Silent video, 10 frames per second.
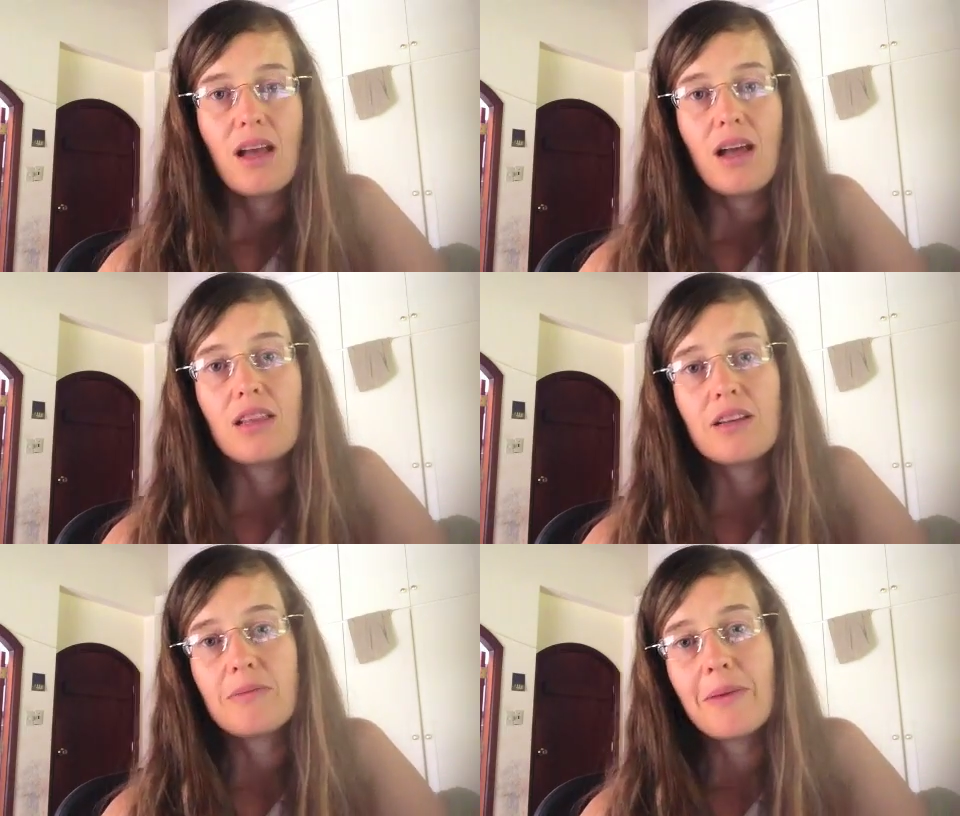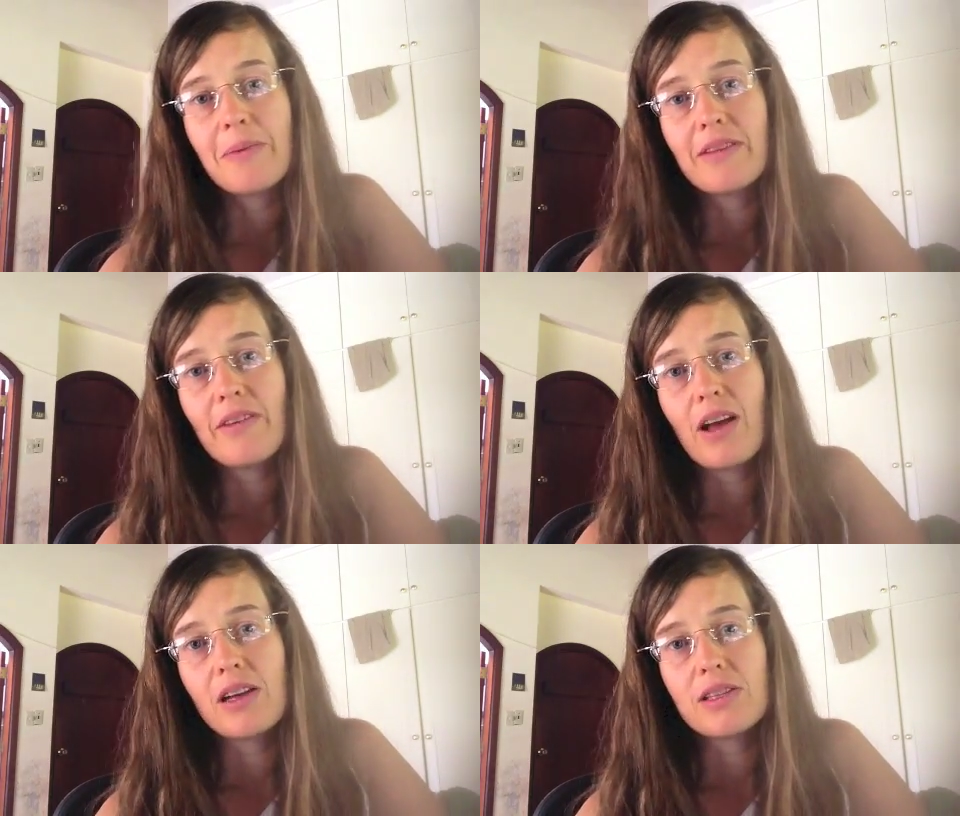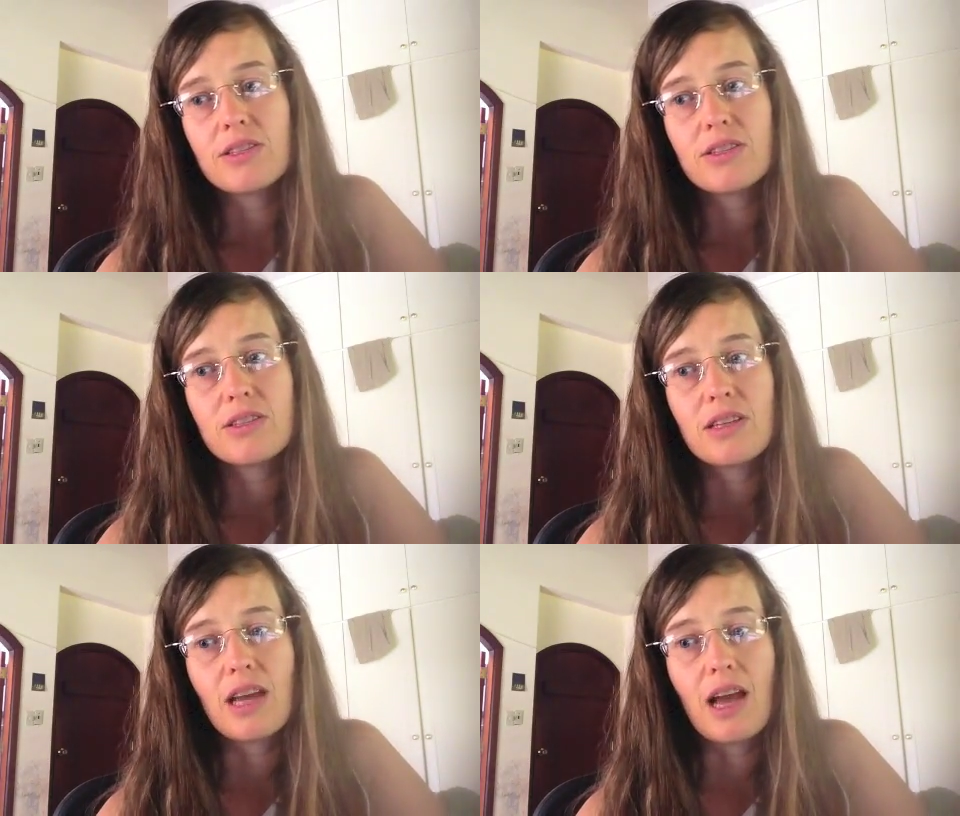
A lot of people have asked